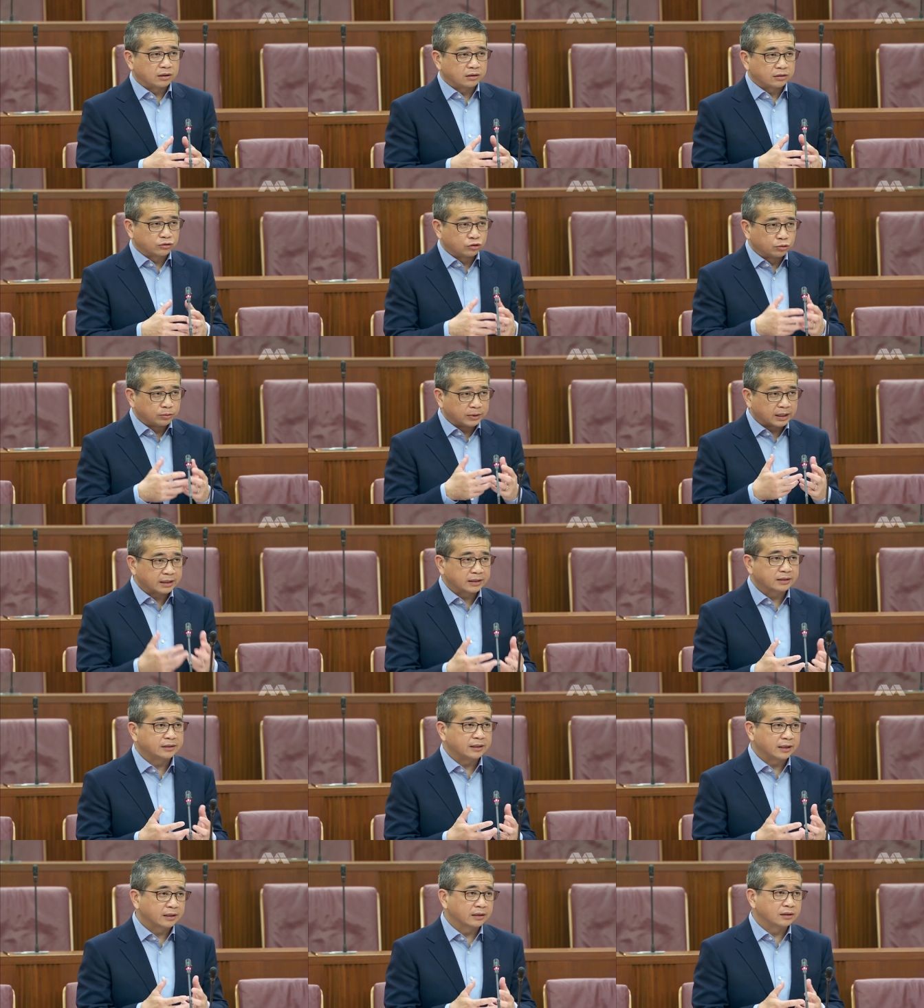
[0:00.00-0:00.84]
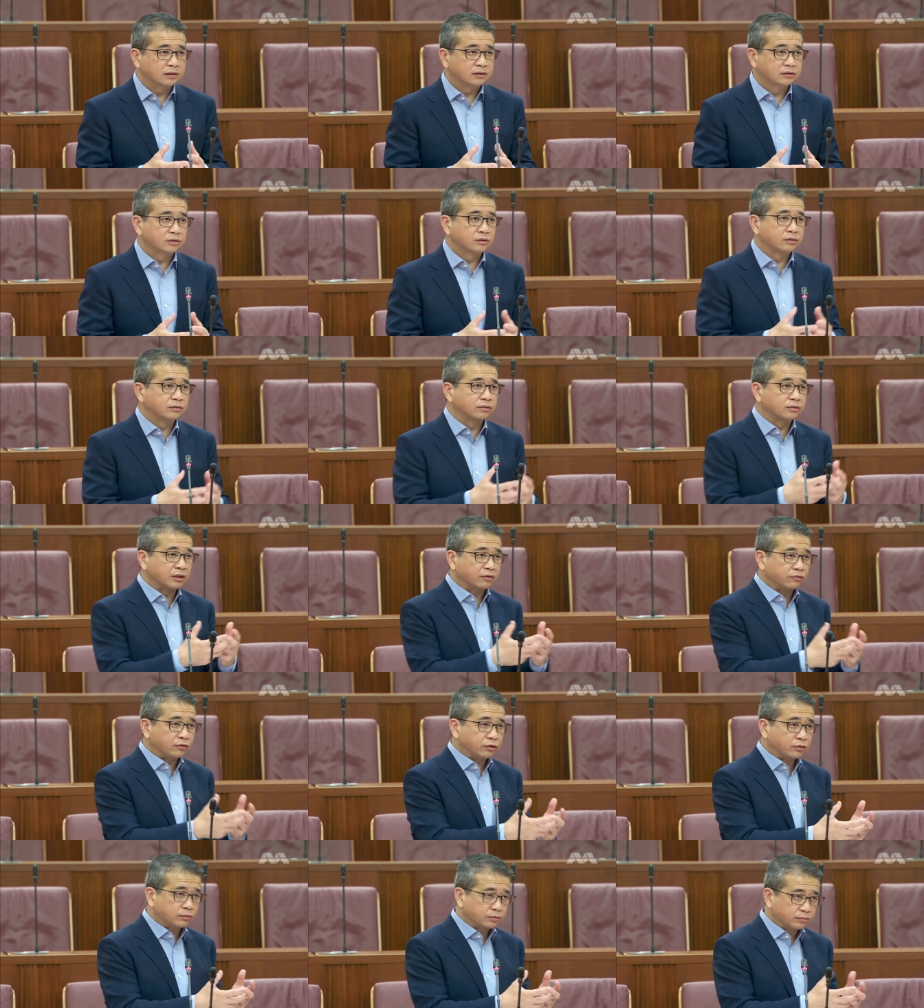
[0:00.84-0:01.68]
uh, to be undertaken. So
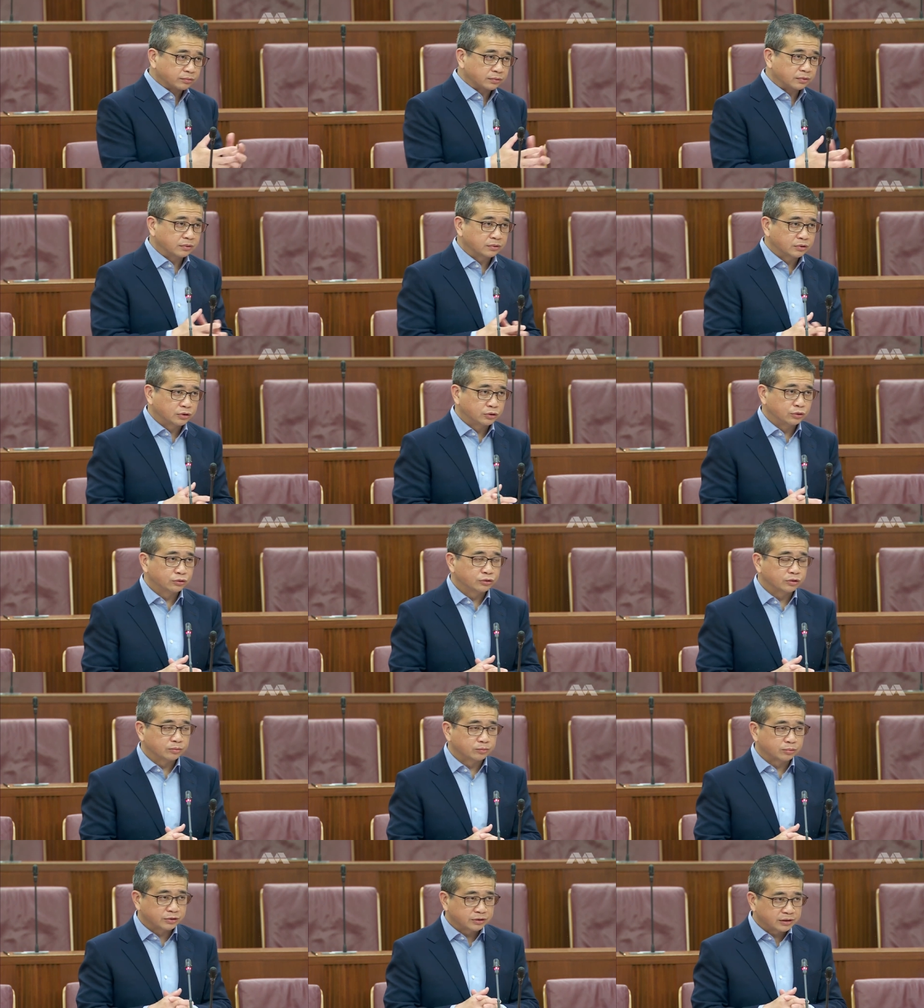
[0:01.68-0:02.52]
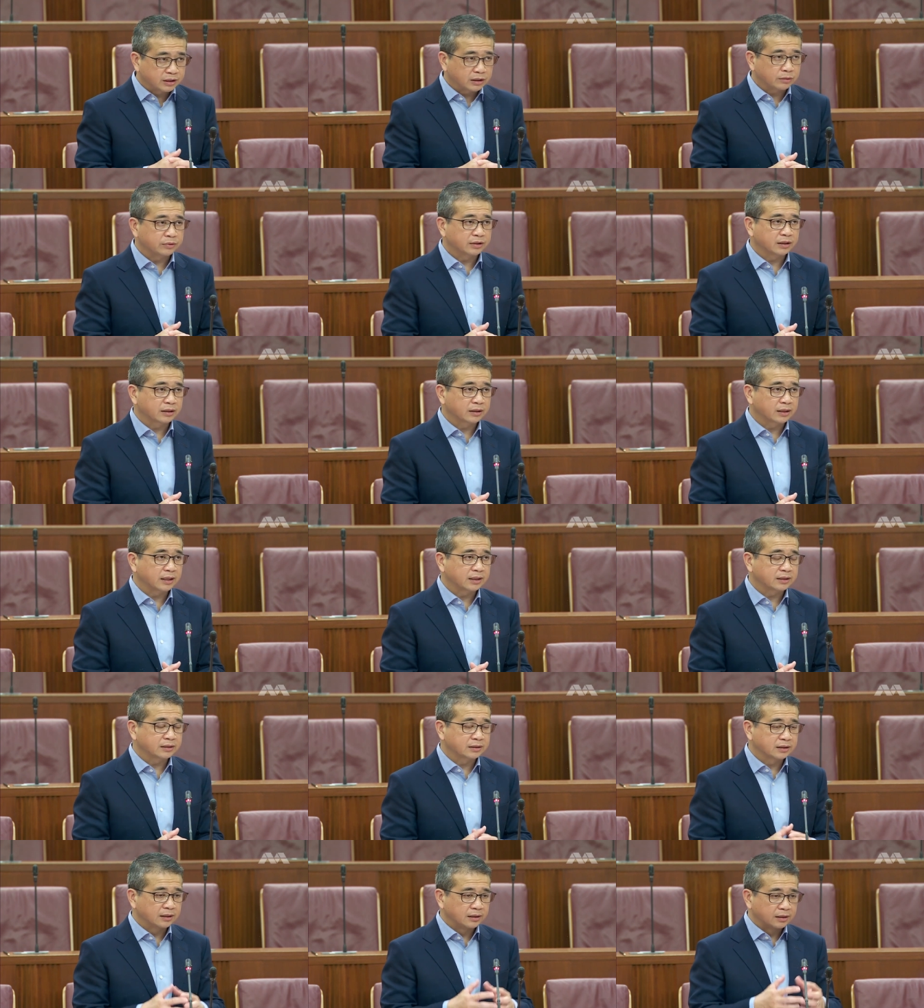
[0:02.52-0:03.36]
if you choose to proceed with a
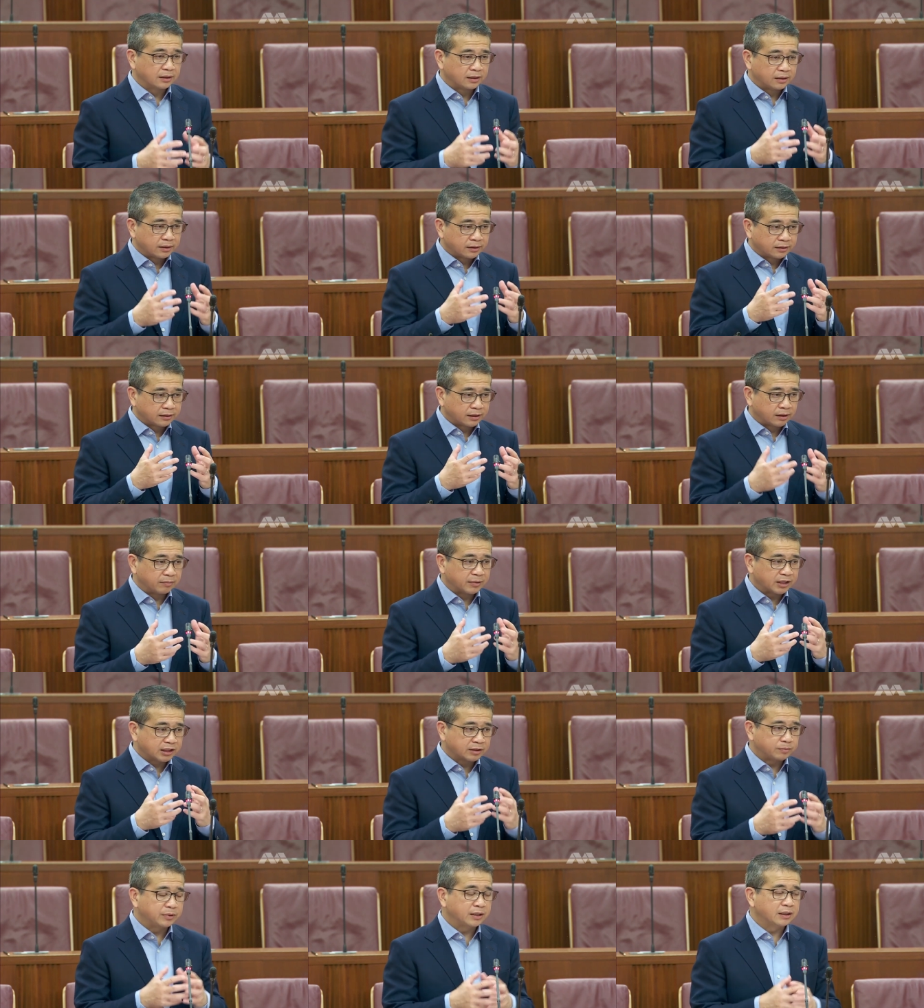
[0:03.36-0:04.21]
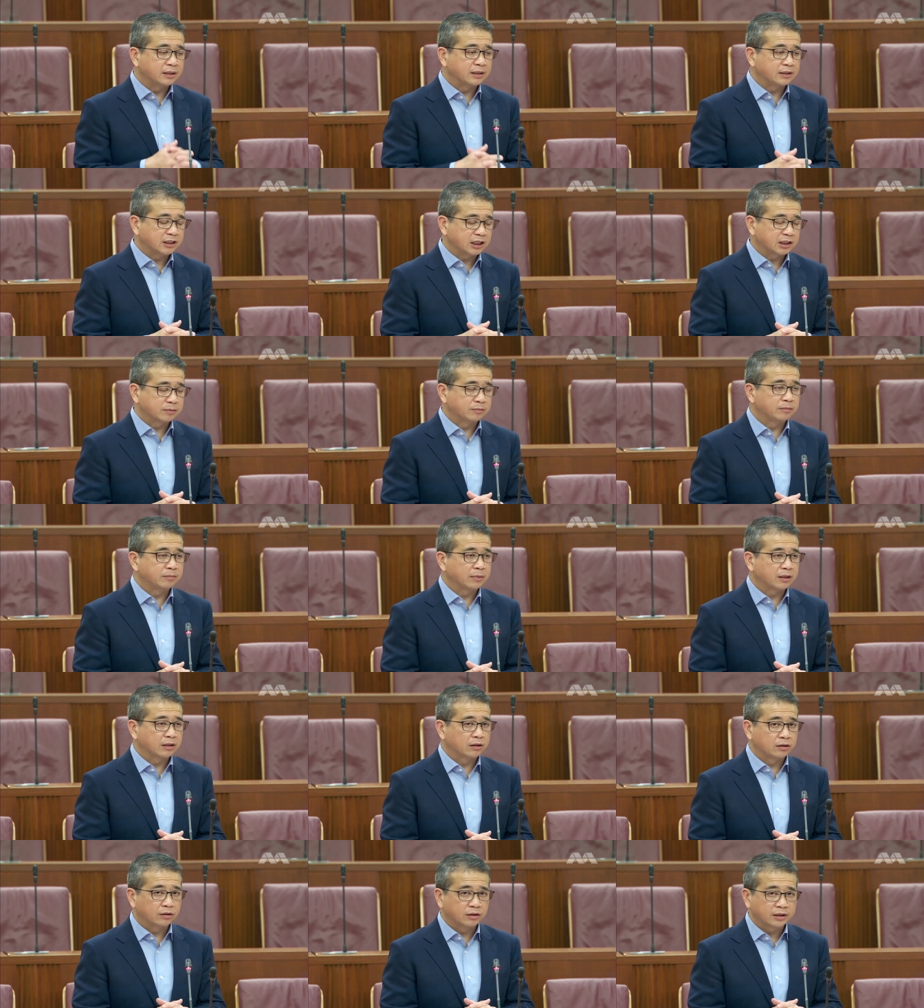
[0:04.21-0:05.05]
case, there must be an assessment
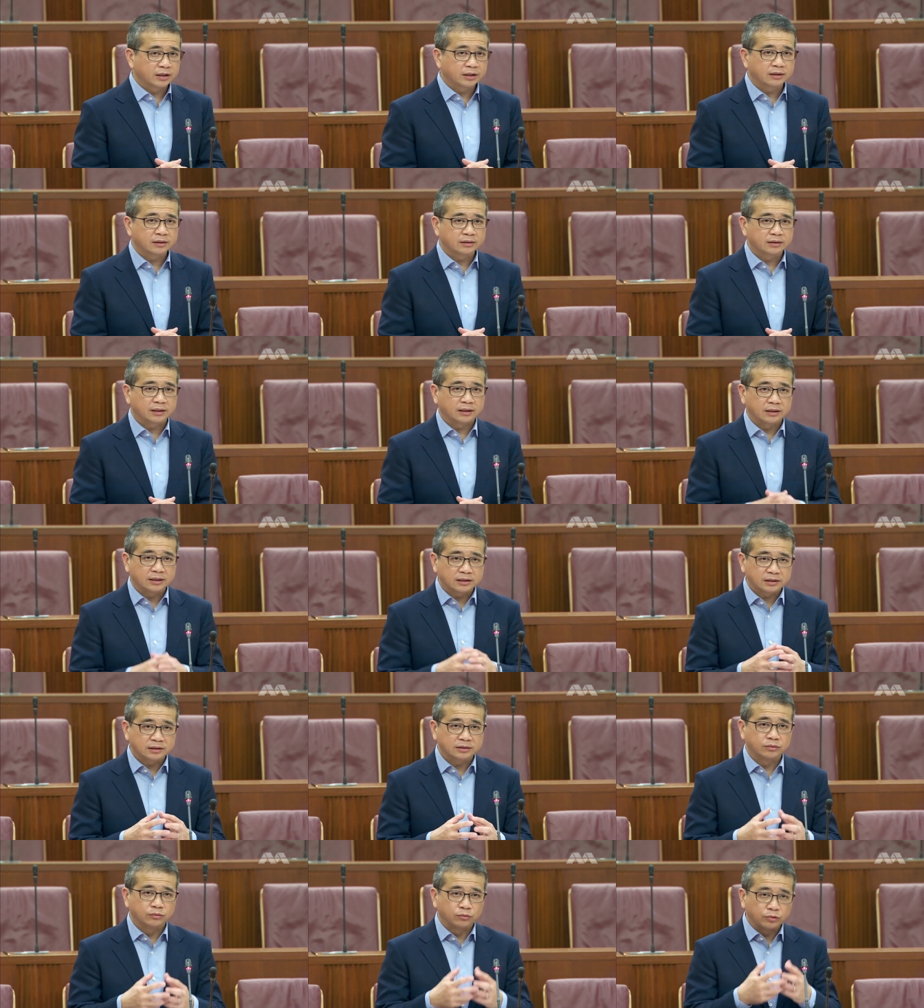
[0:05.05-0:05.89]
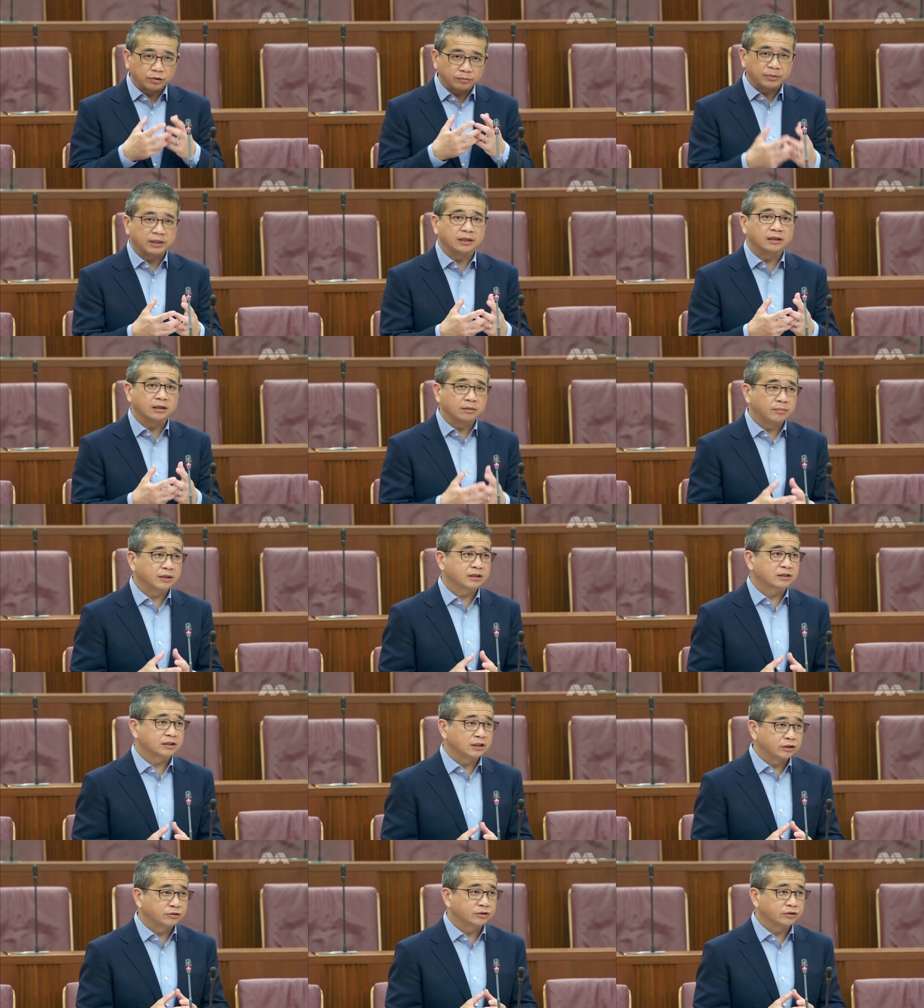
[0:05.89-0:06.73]
by the lawyer that this would be in the best